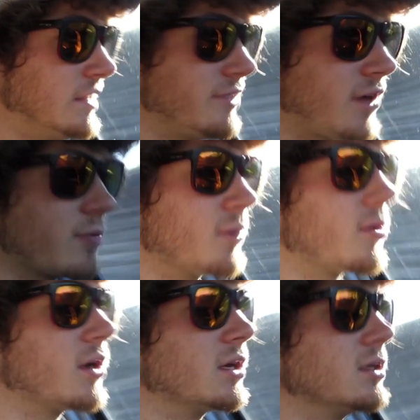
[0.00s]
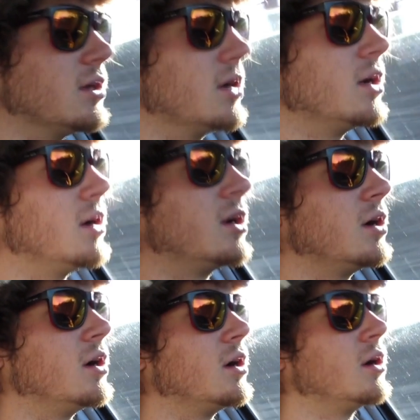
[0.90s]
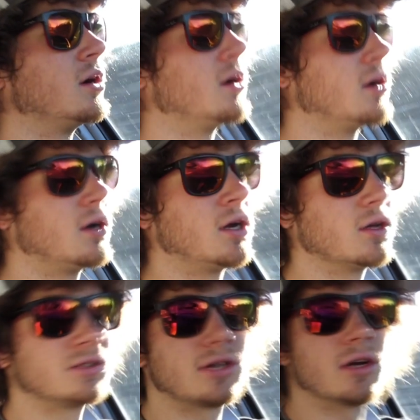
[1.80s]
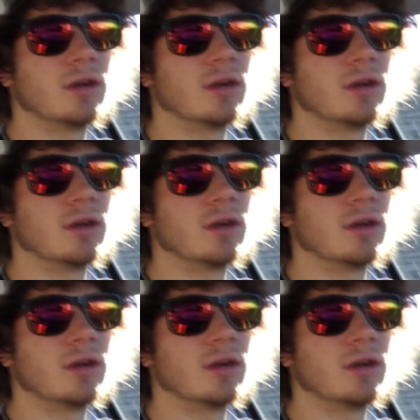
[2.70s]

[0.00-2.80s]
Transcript: if I remember how to get there, let's turn